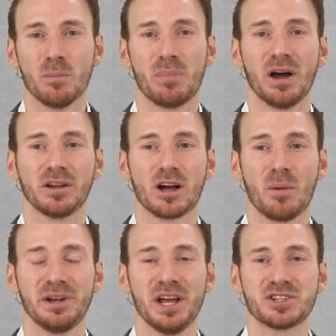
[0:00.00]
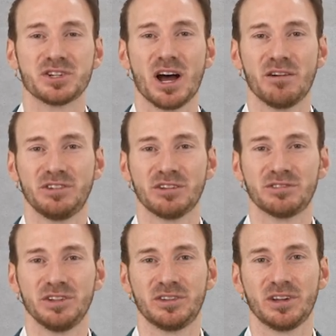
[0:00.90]
But a combination of
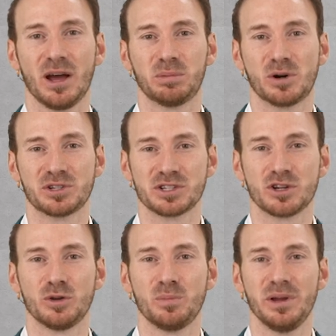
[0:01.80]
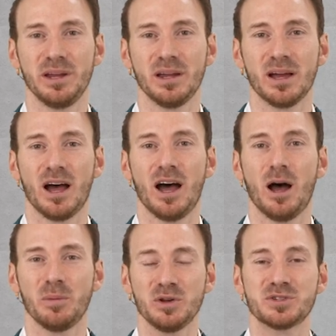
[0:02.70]
different approaches could be
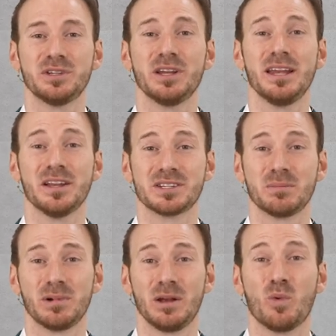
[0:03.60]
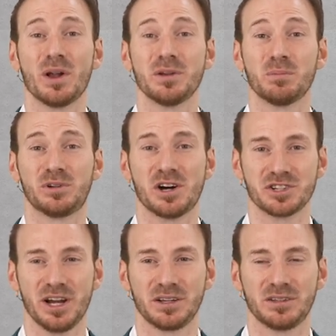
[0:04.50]
used in one
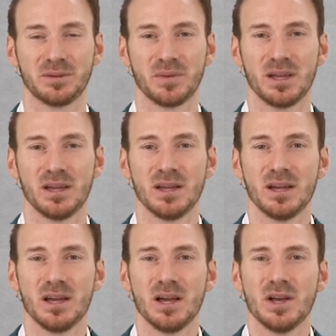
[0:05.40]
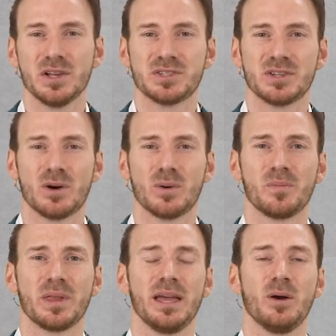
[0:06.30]
project. So
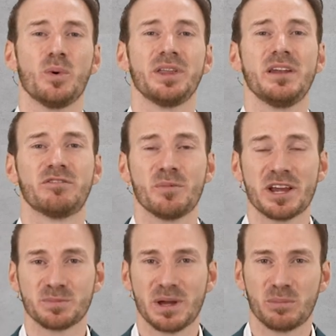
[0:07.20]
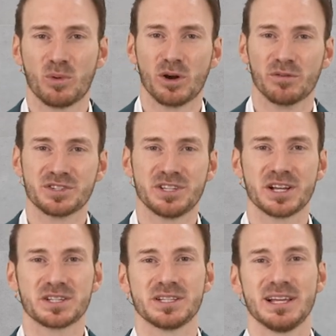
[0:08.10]
within Information Paper
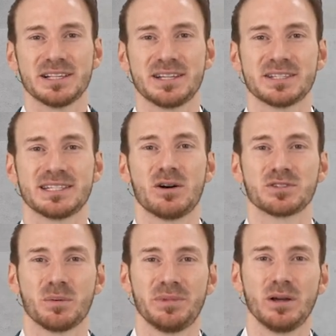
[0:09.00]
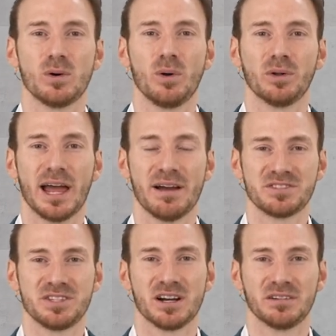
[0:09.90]
1/6, that sets out something called
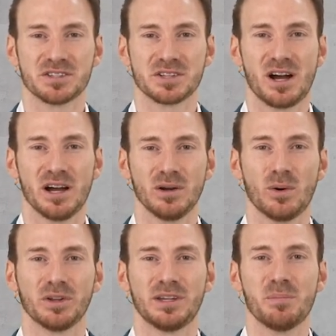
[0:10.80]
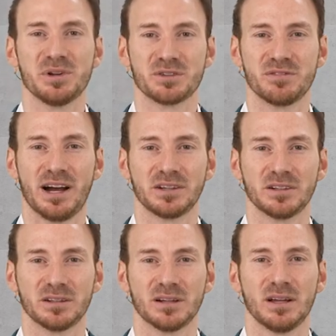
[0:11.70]
FCRSI, or the temperature
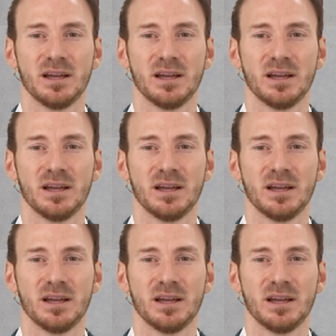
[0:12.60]
factor.